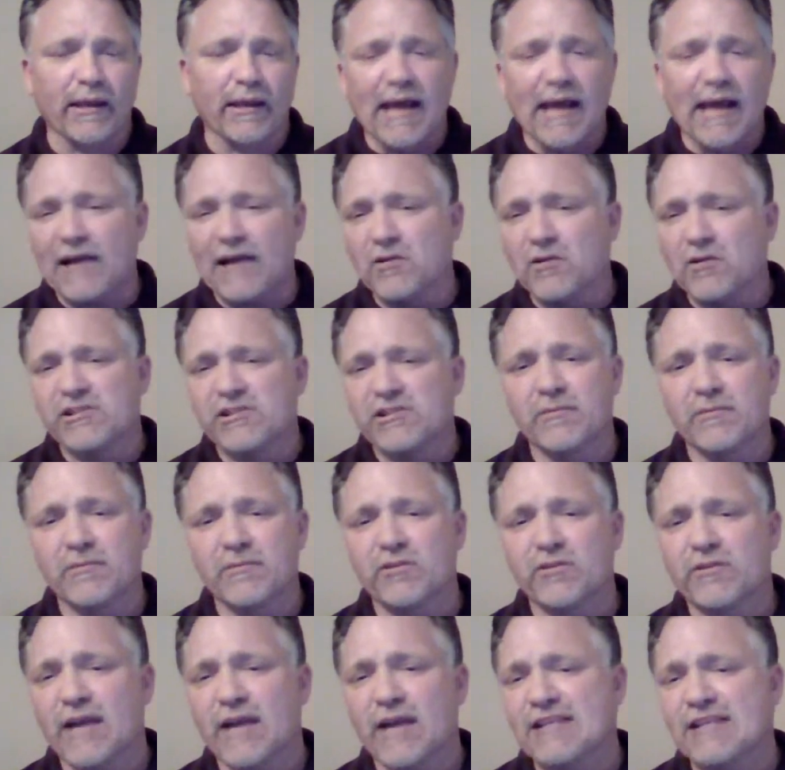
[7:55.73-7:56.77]
I know some of you
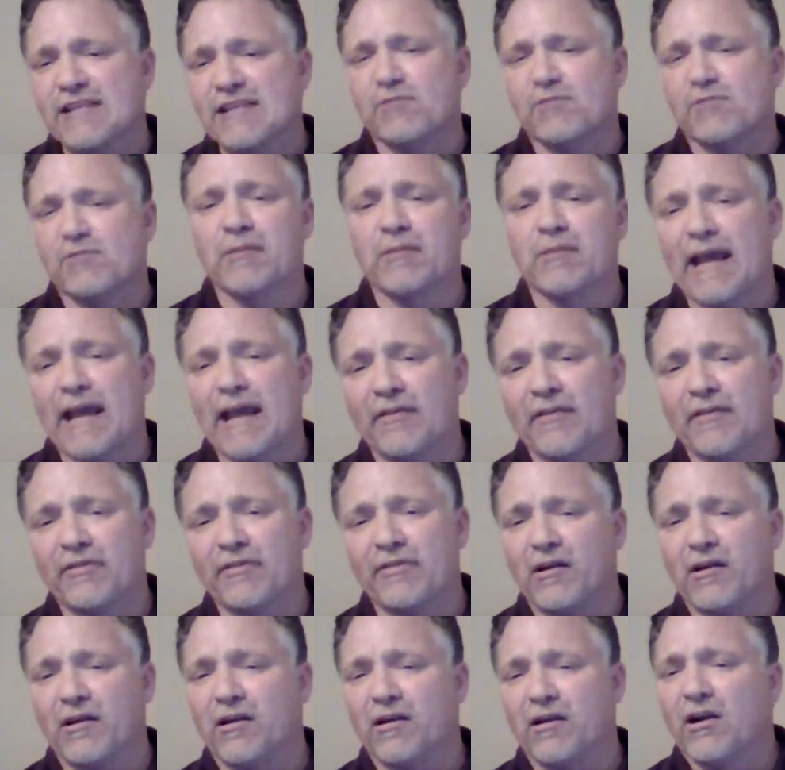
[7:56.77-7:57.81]
guys probably out
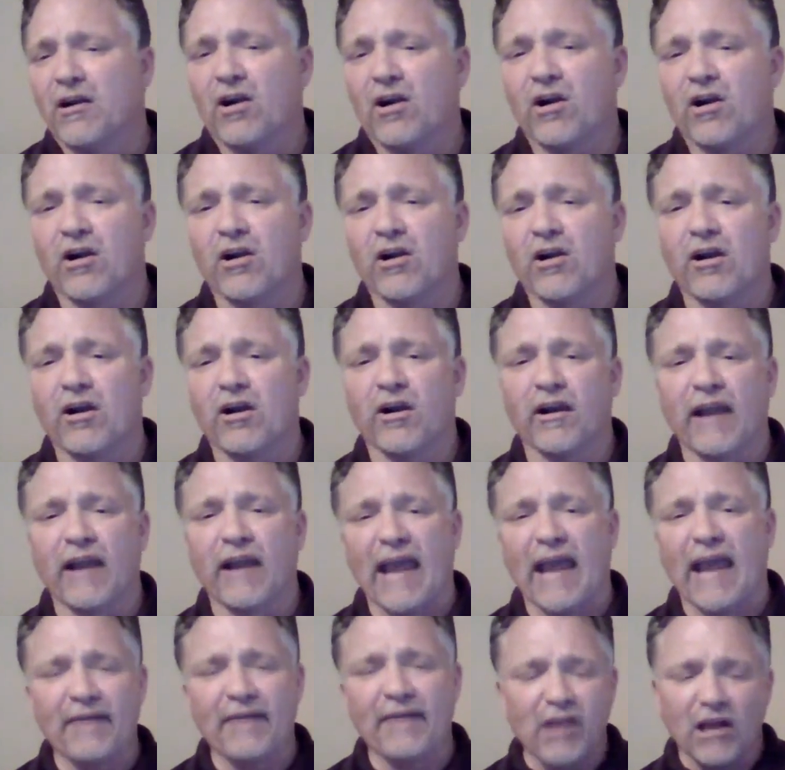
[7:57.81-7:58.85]
there
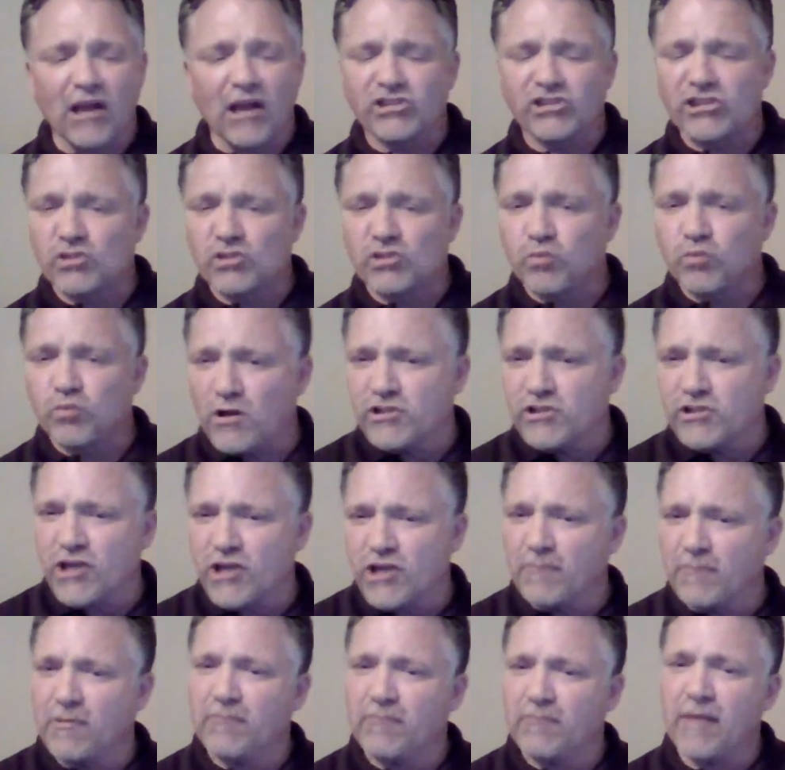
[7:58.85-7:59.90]
have not just one
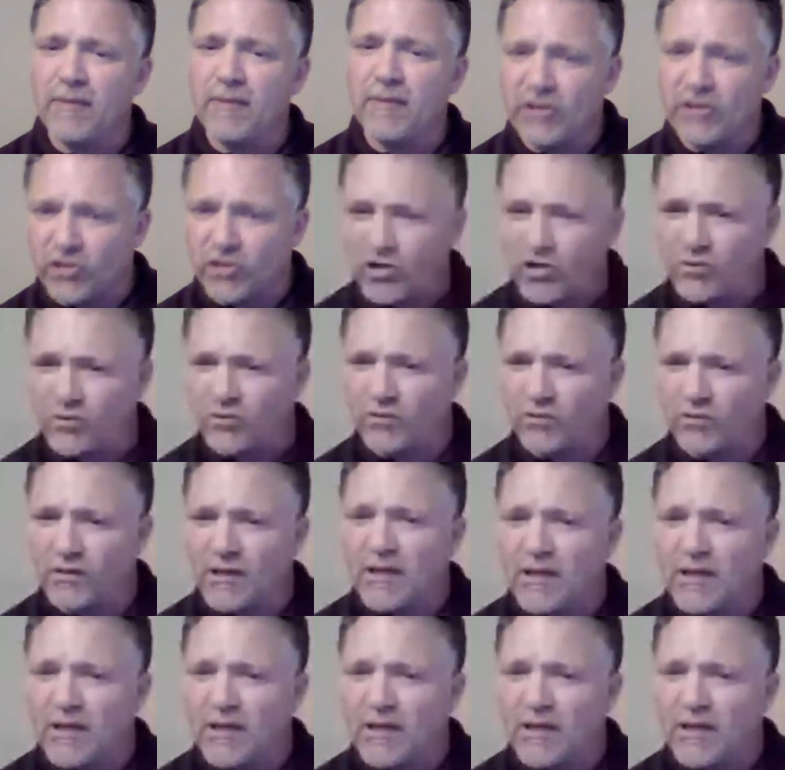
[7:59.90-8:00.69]
job, but maybe 2.